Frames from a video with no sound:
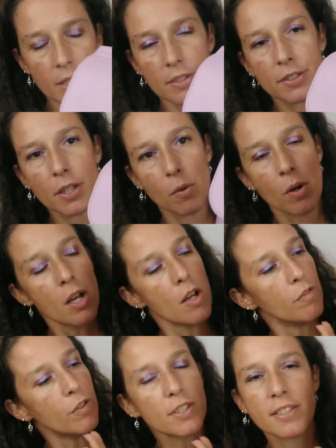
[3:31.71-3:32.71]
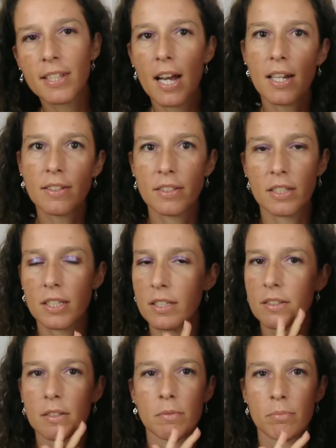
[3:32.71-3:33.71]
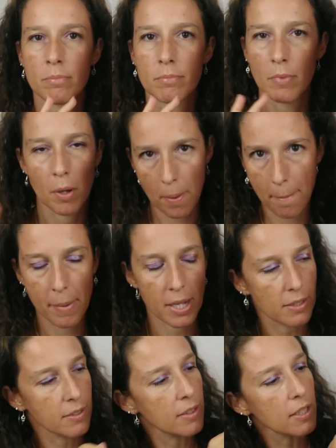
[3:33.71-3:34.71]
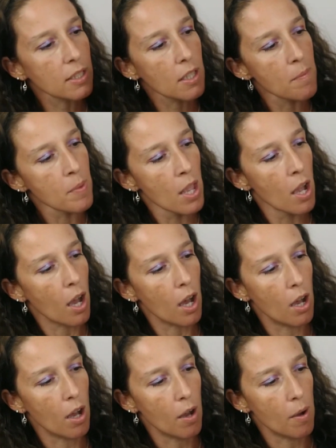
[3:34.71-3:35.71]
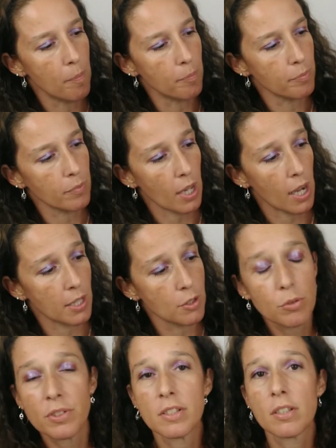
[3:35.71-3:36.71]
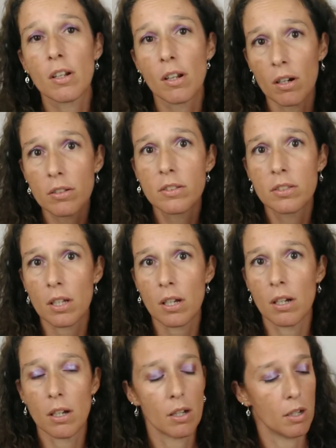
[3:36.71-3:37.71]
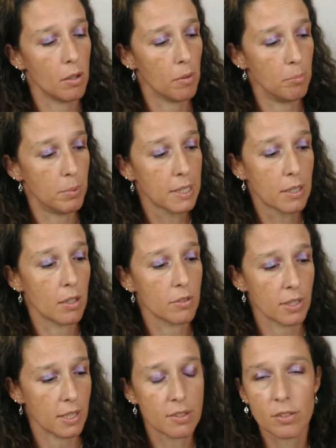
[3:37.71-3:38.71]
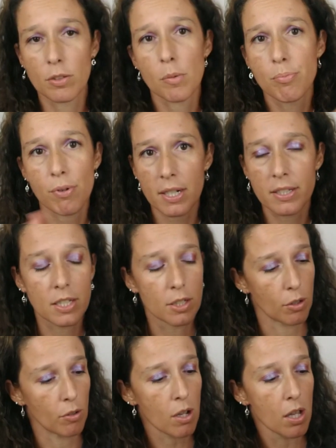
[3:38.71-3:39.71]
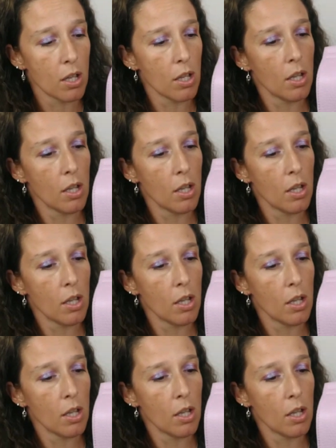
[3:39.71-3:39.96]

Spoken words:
So the size is amazing. I use it a lot because it's so practical.